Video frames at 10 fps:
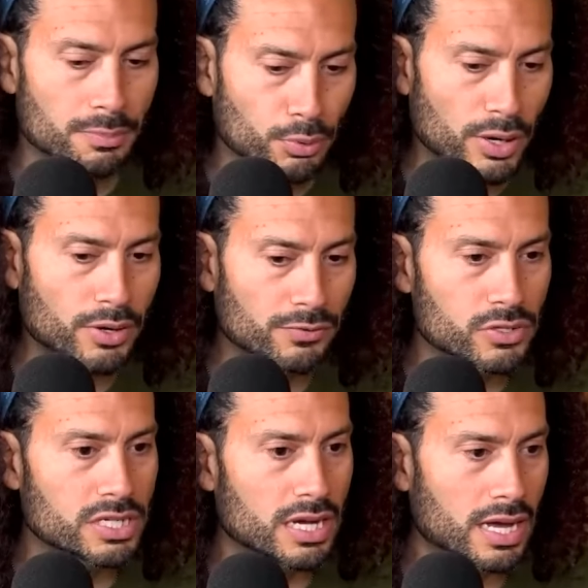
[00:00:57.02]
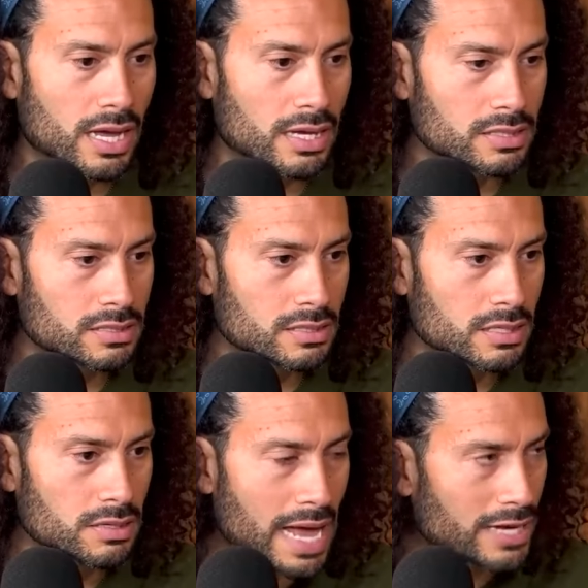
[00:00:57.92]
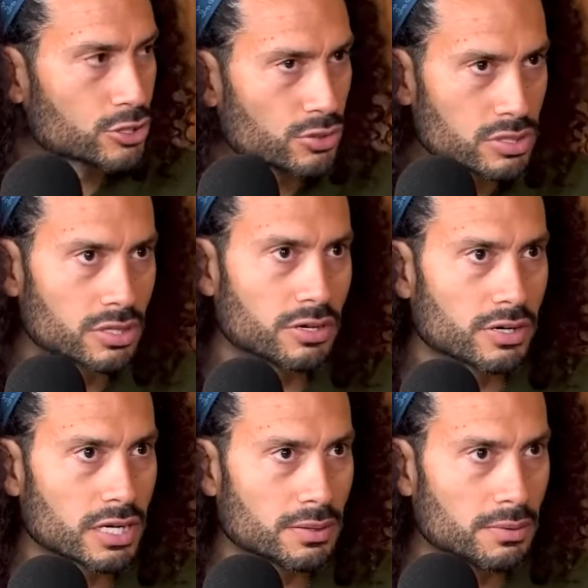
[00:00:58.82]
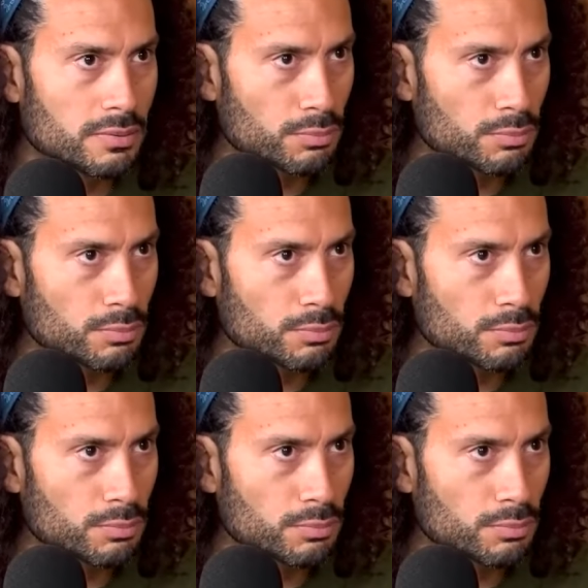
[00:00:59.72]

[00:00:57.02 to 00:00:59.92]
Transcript: the priority for C I A is national security